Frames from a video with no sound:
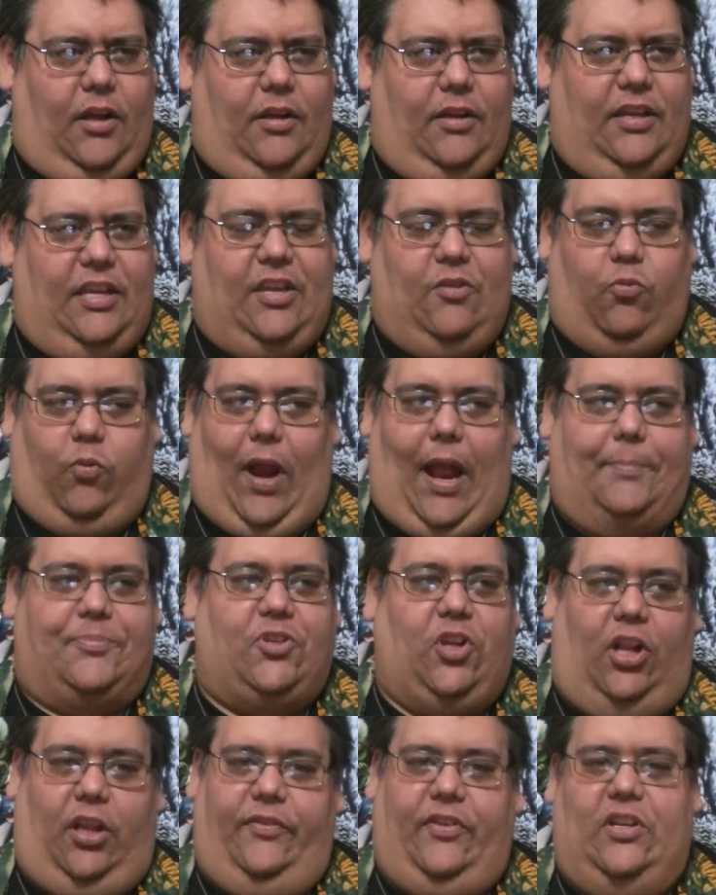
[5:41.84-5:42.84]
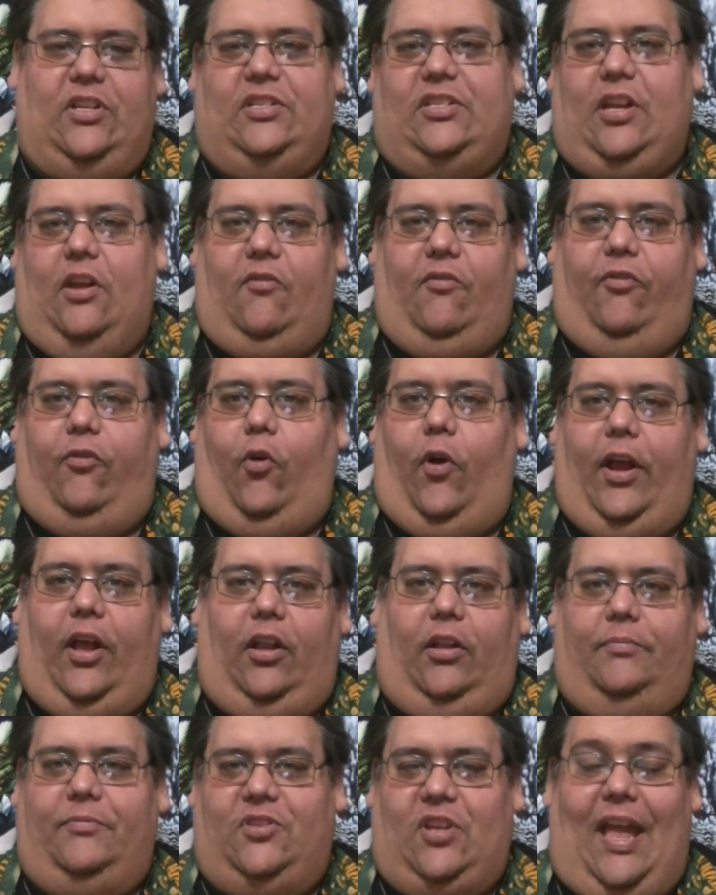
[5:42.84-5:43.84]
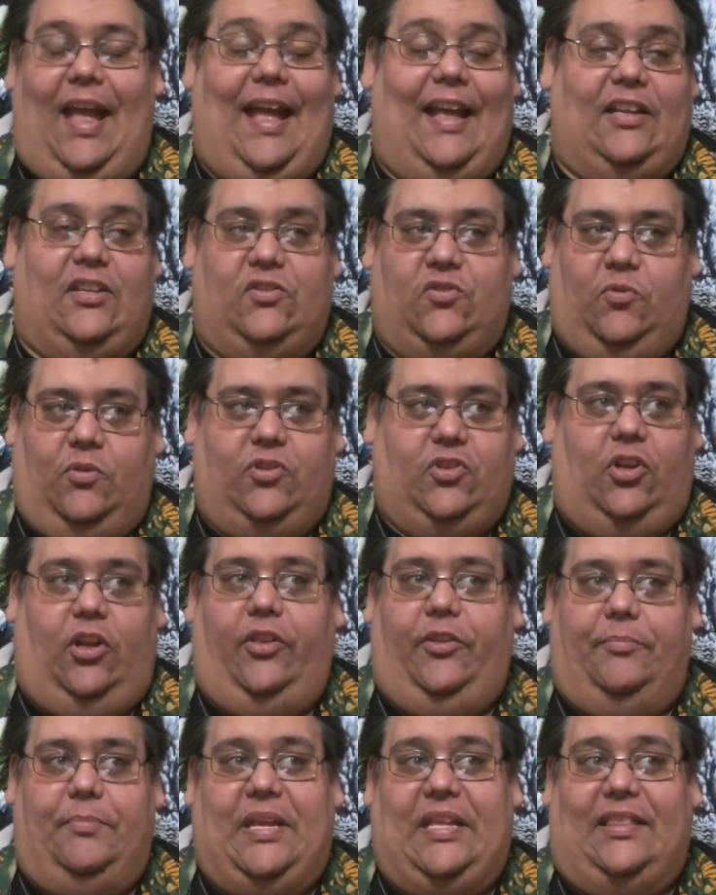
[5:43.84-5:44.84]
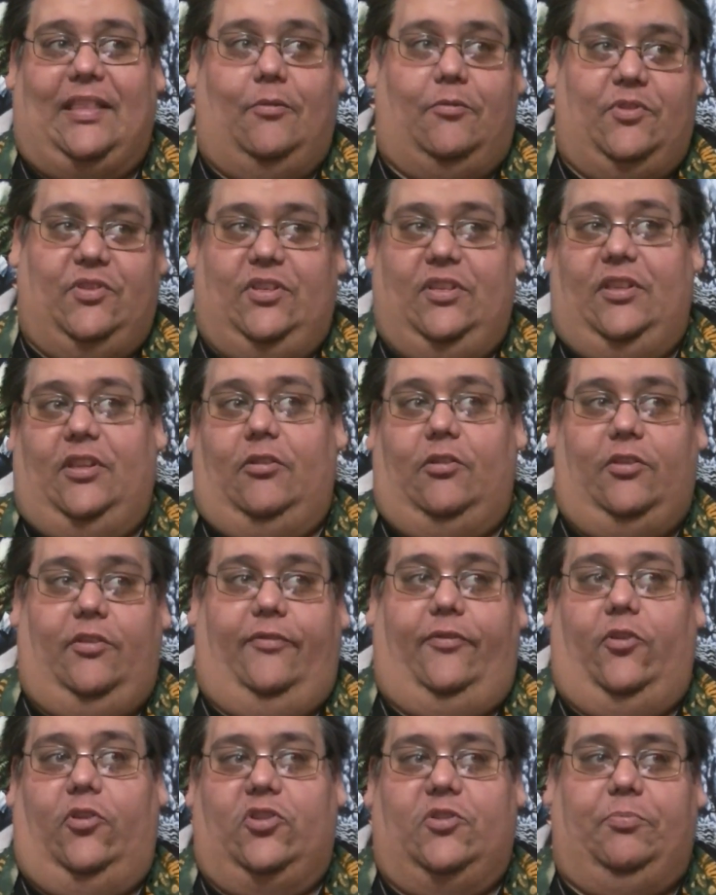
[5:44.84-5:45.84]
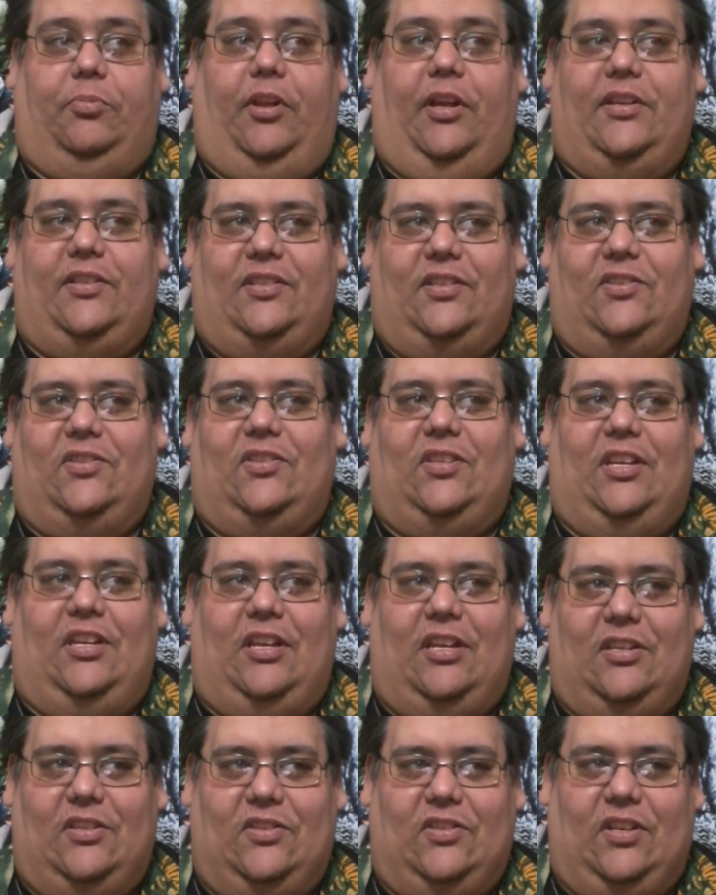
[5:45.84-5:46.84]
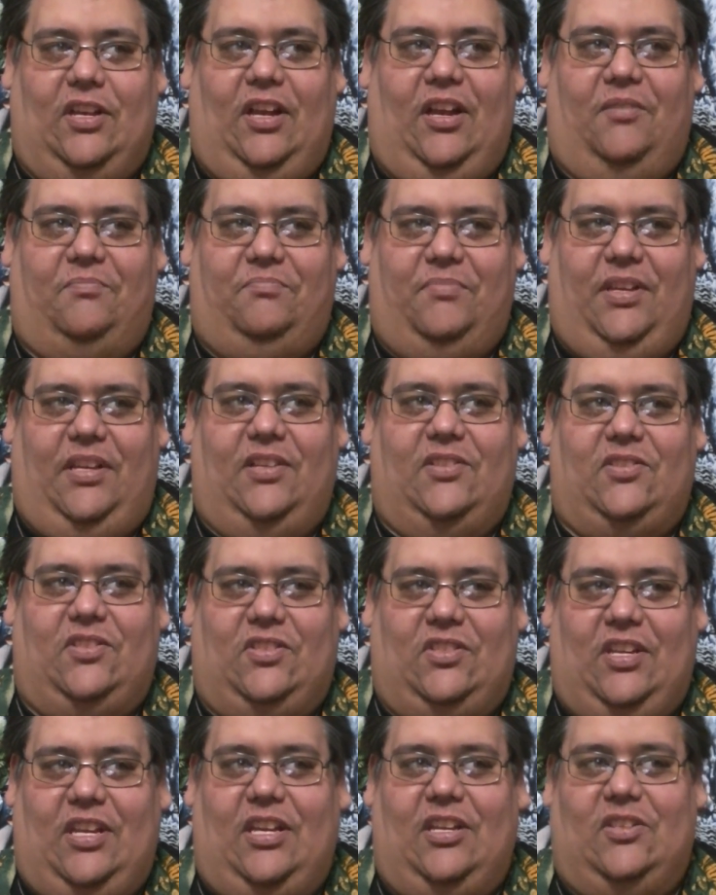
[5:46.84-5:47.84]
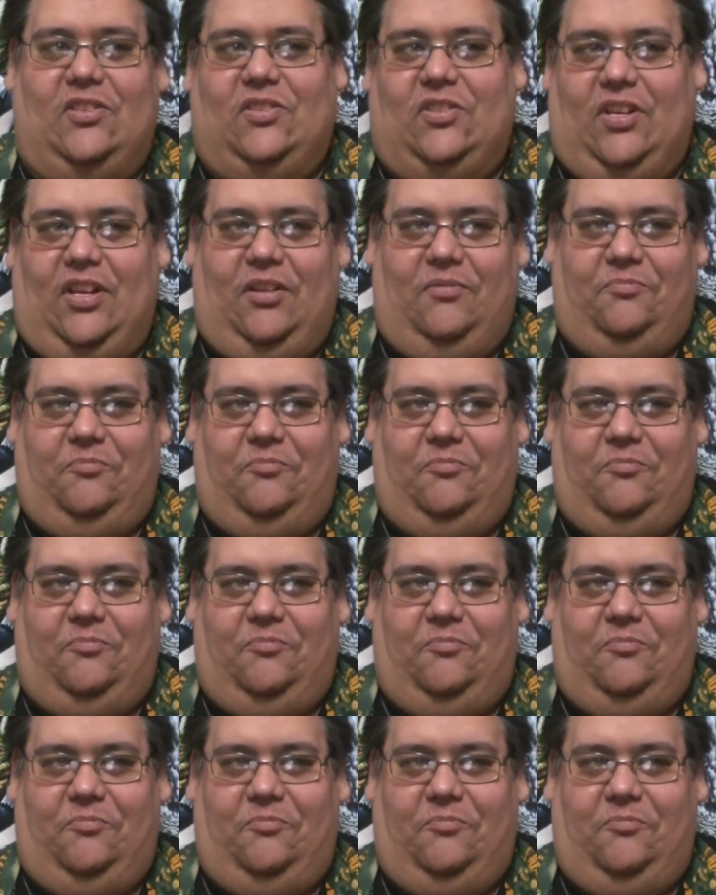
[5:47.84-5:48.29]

He wraps all of it in tinfoil, as was all the meat that was in there in the first place, because you see his